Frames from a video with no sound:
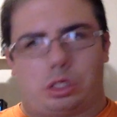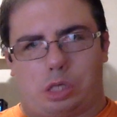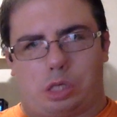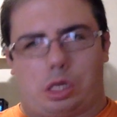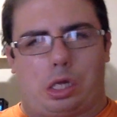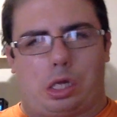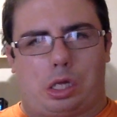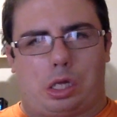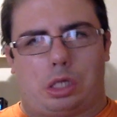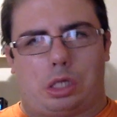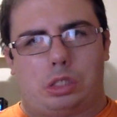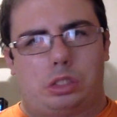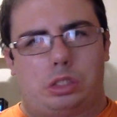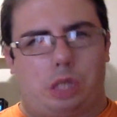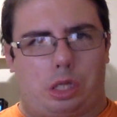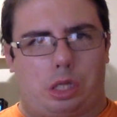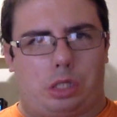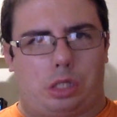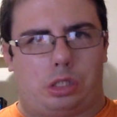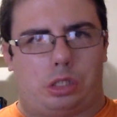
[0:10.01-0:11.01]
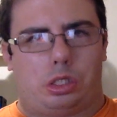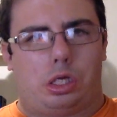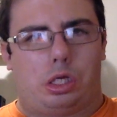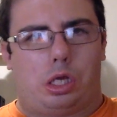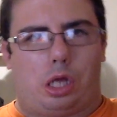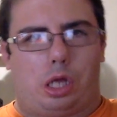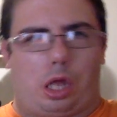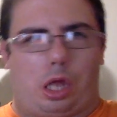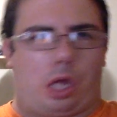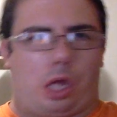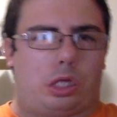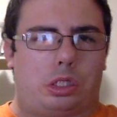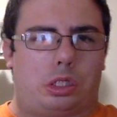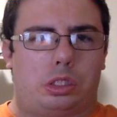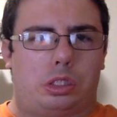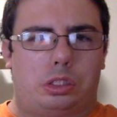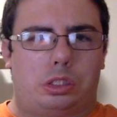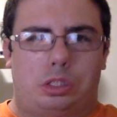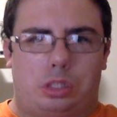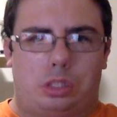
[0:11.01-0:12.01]
8 years later.
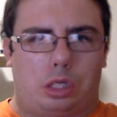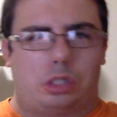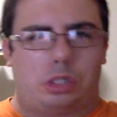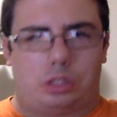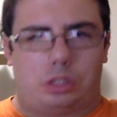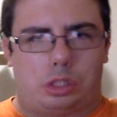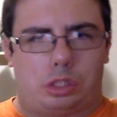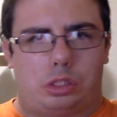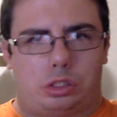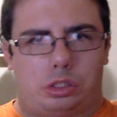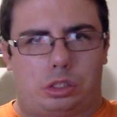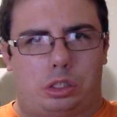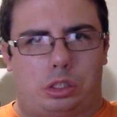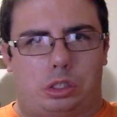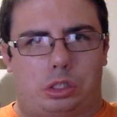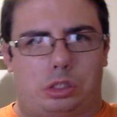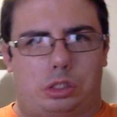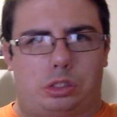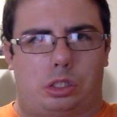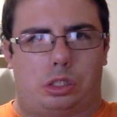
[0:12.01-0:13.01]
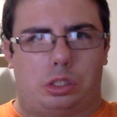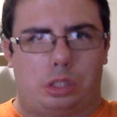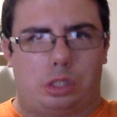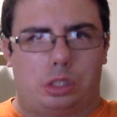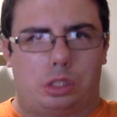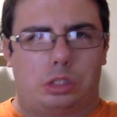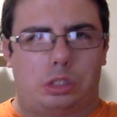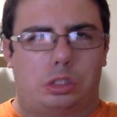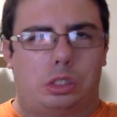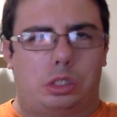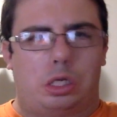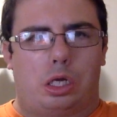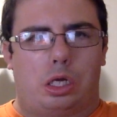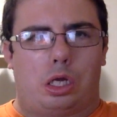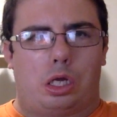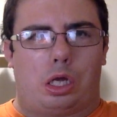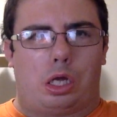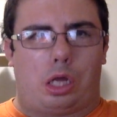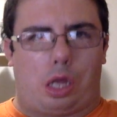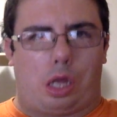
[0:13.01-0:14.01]
Apple just introduced the new
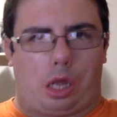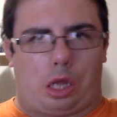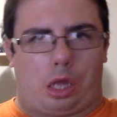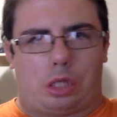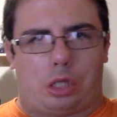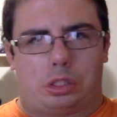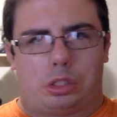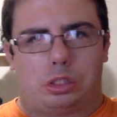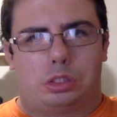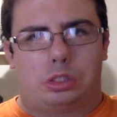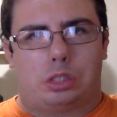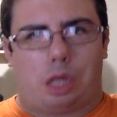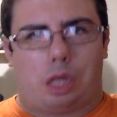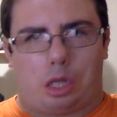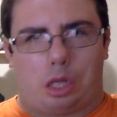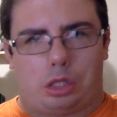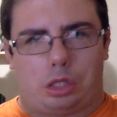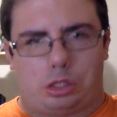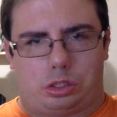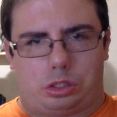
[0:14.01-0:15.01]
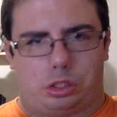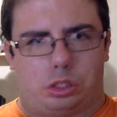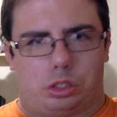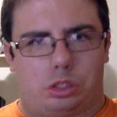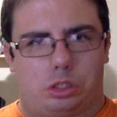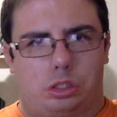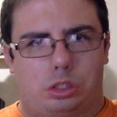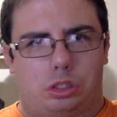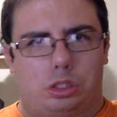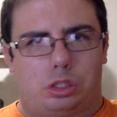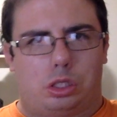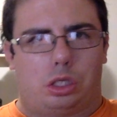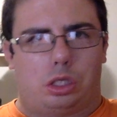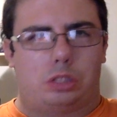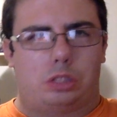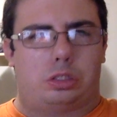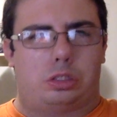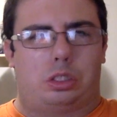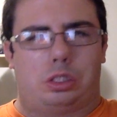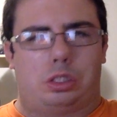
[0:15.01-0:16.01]
Apple Pencil
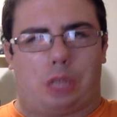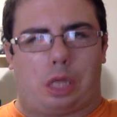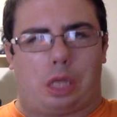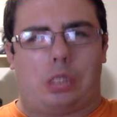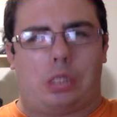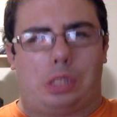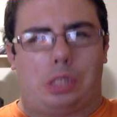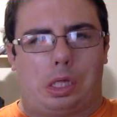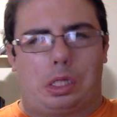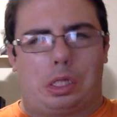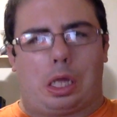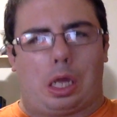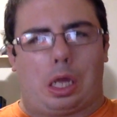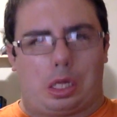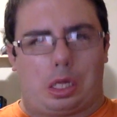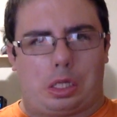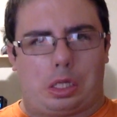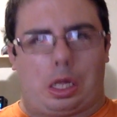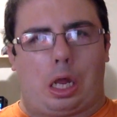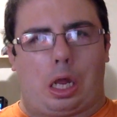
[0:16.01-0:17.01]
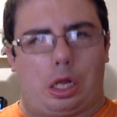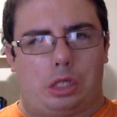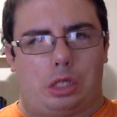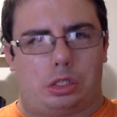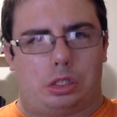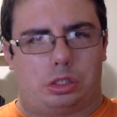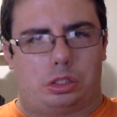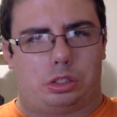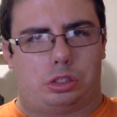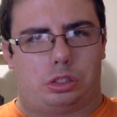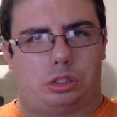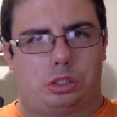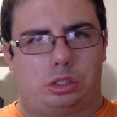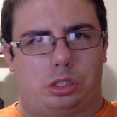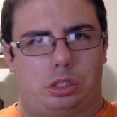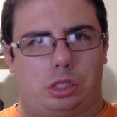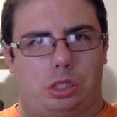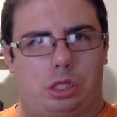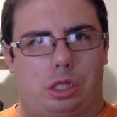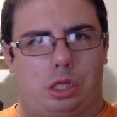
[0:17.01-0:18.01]
for $99.
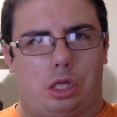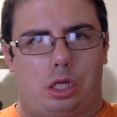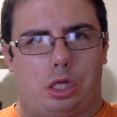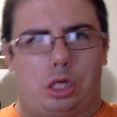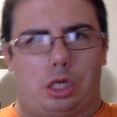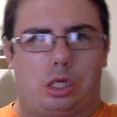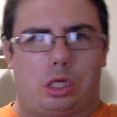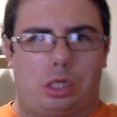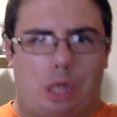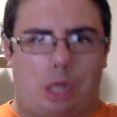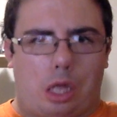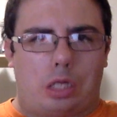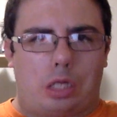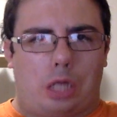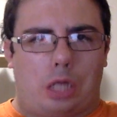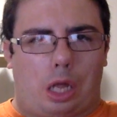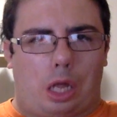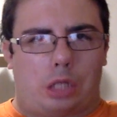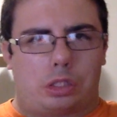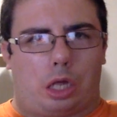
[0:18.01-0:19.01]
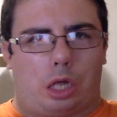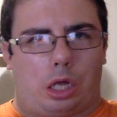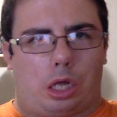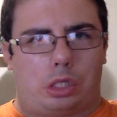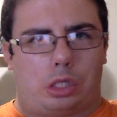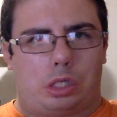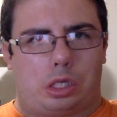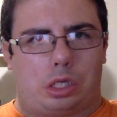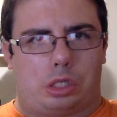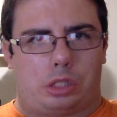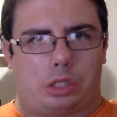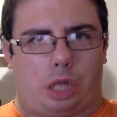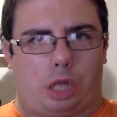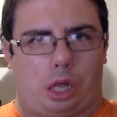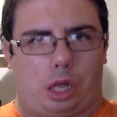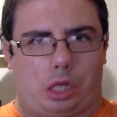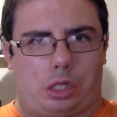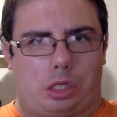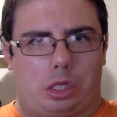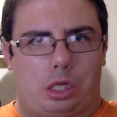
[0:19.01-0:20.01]
Keep that thought in your
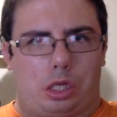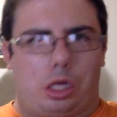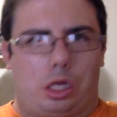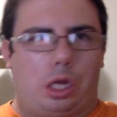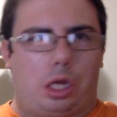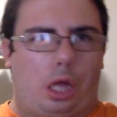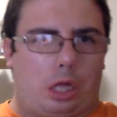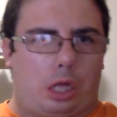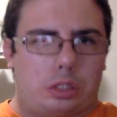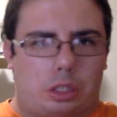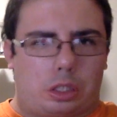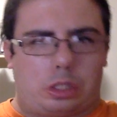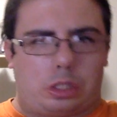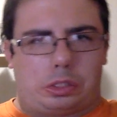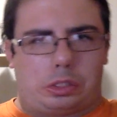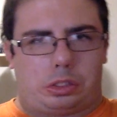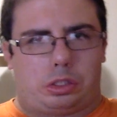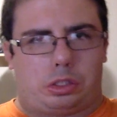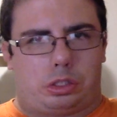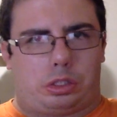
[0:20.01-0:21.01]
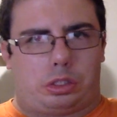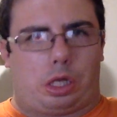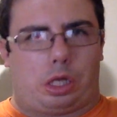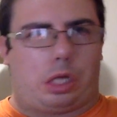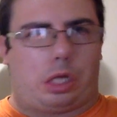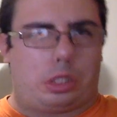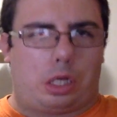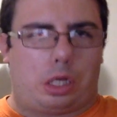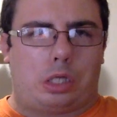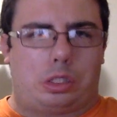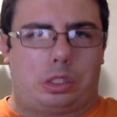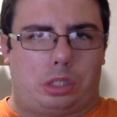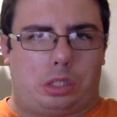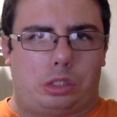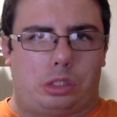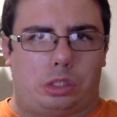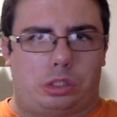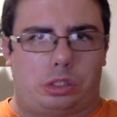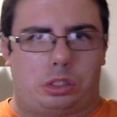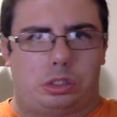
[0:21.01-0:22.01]
mind. I want to first say thanks so
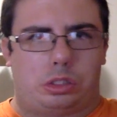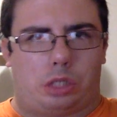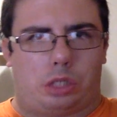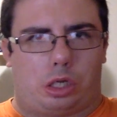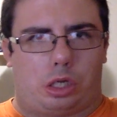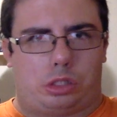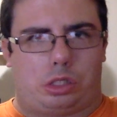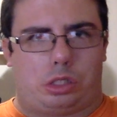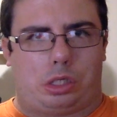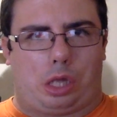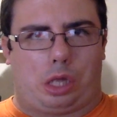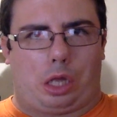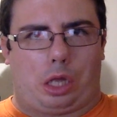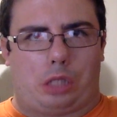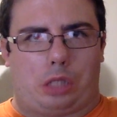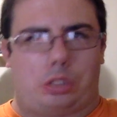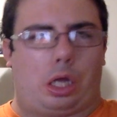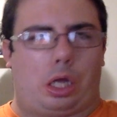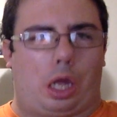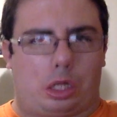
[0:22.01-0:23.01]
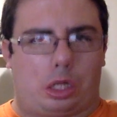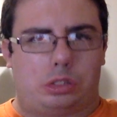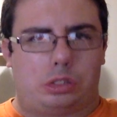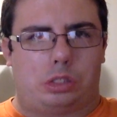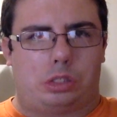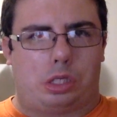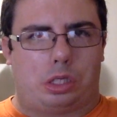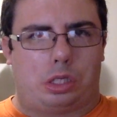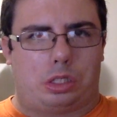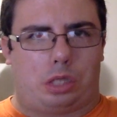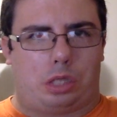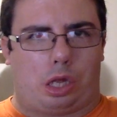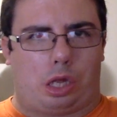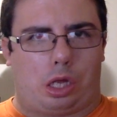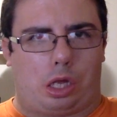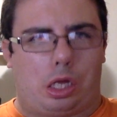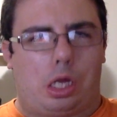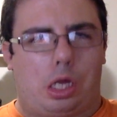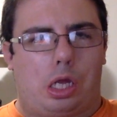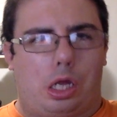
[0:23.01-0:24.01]
much for watching, guys. I'm
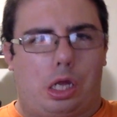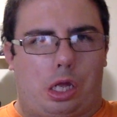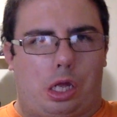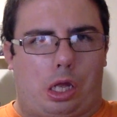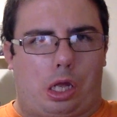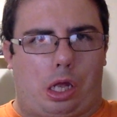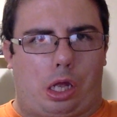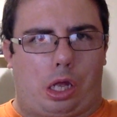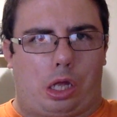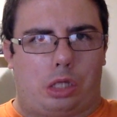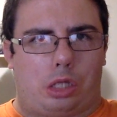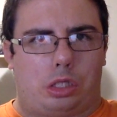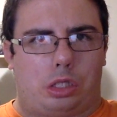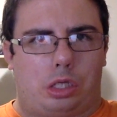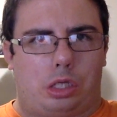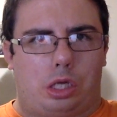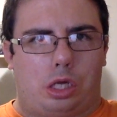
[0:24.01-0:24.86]
TJ, and